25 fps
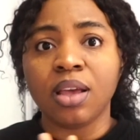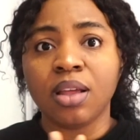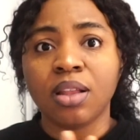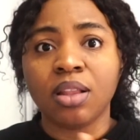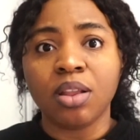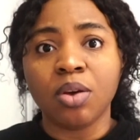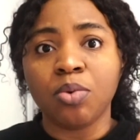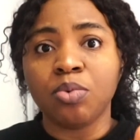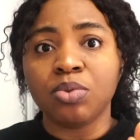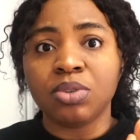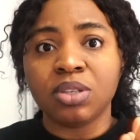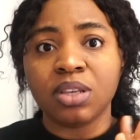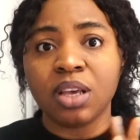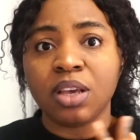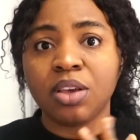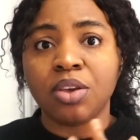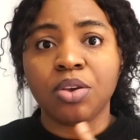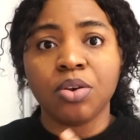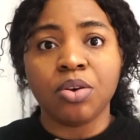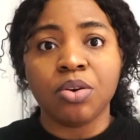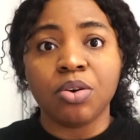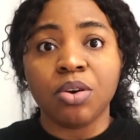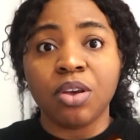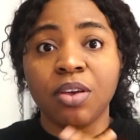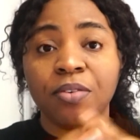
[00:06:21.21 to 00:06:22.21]
They will take
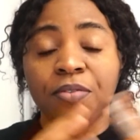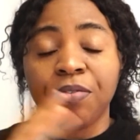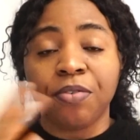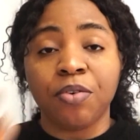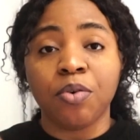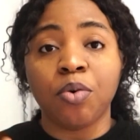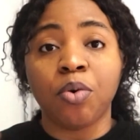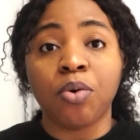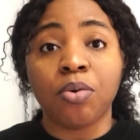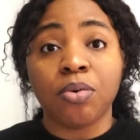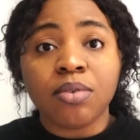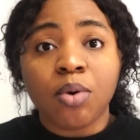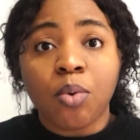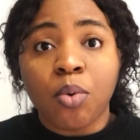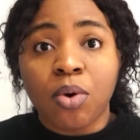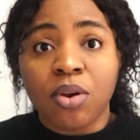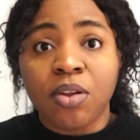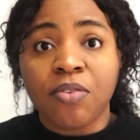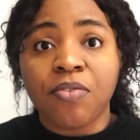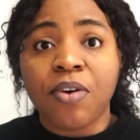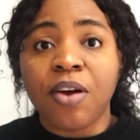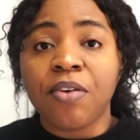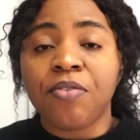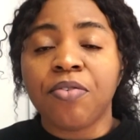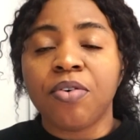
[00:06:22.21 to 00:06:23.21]
you if you
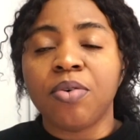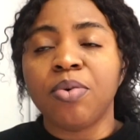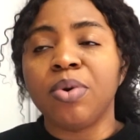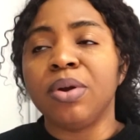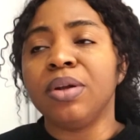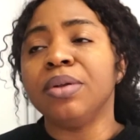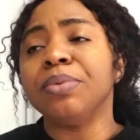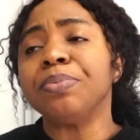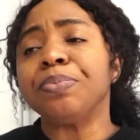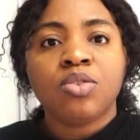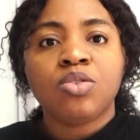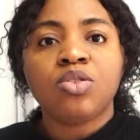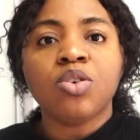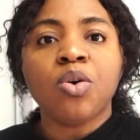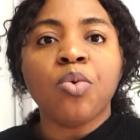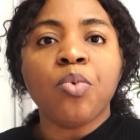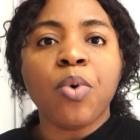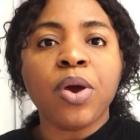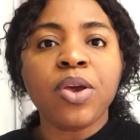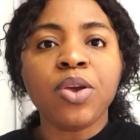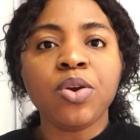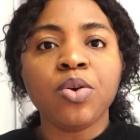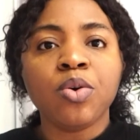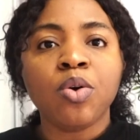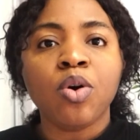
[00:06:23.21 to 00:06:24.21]
qualify for it. So
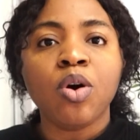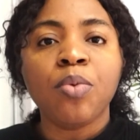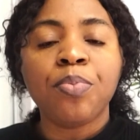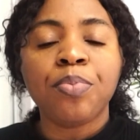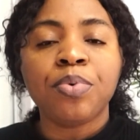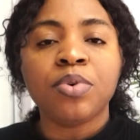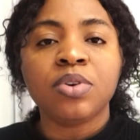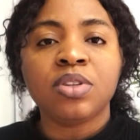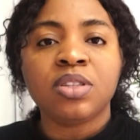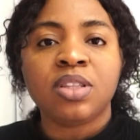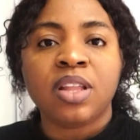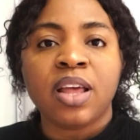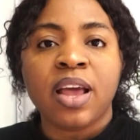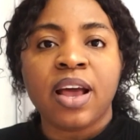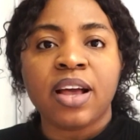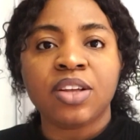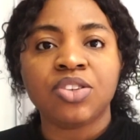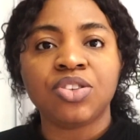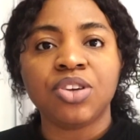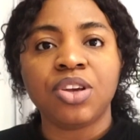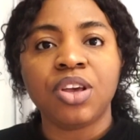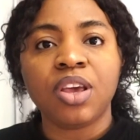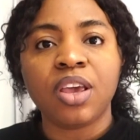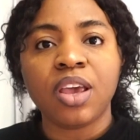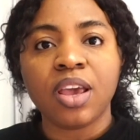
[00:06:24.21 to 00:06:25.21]
when you open the
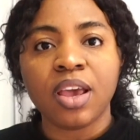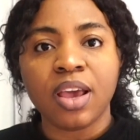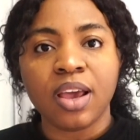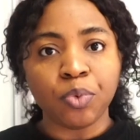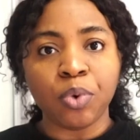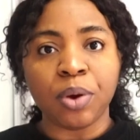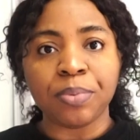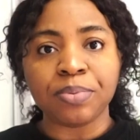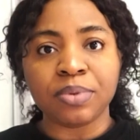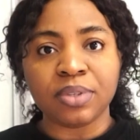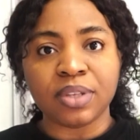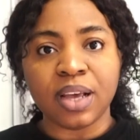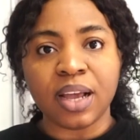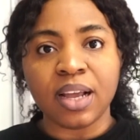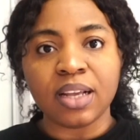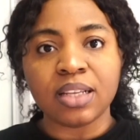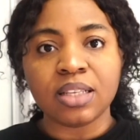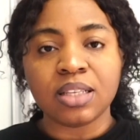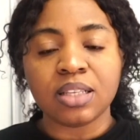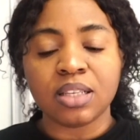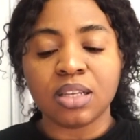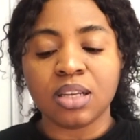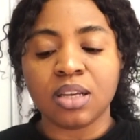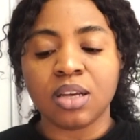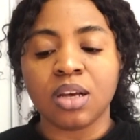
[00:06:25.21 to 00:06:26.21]
Urgent Care website,
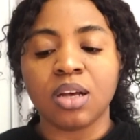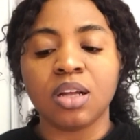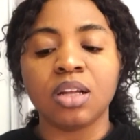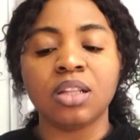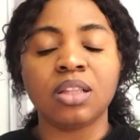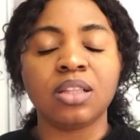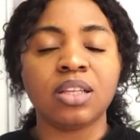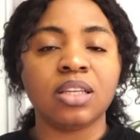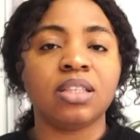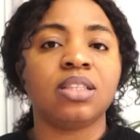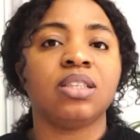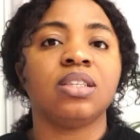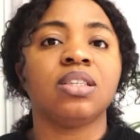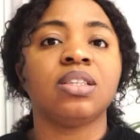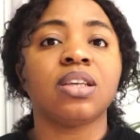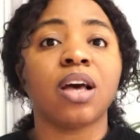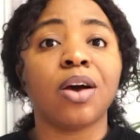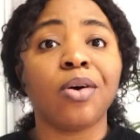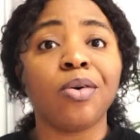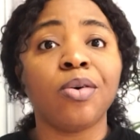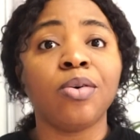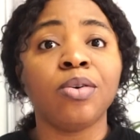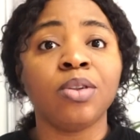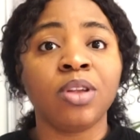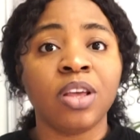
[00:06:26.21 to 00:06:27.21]
this is
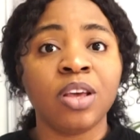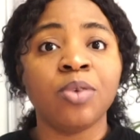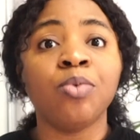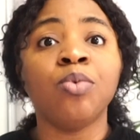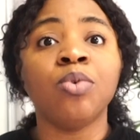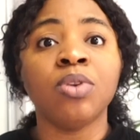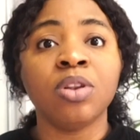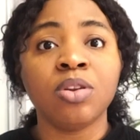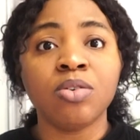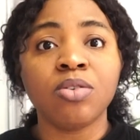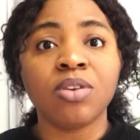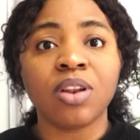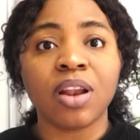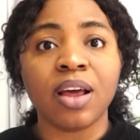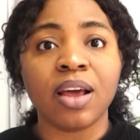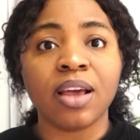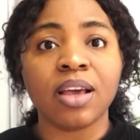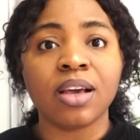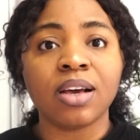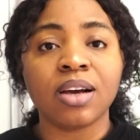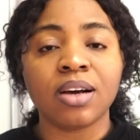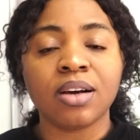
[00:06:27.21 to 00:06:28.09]
how it will look like.